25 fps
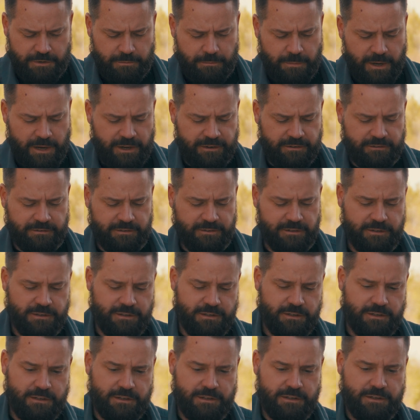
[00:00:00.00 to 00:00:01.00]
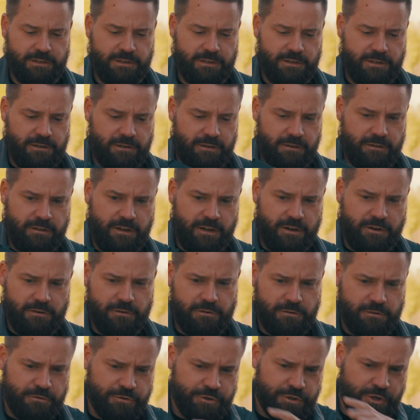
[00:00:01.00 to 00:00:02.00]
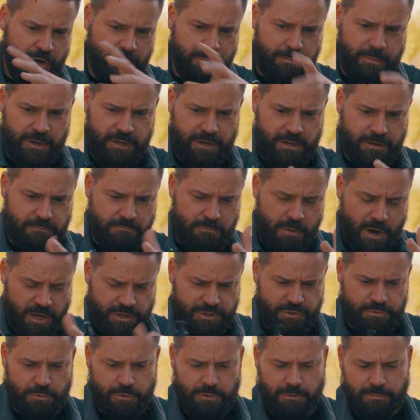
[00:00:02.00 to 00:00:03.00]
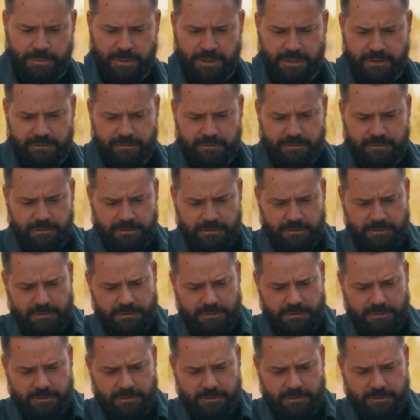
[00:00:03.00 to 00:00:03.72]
your base, you take your little sharpening module piece.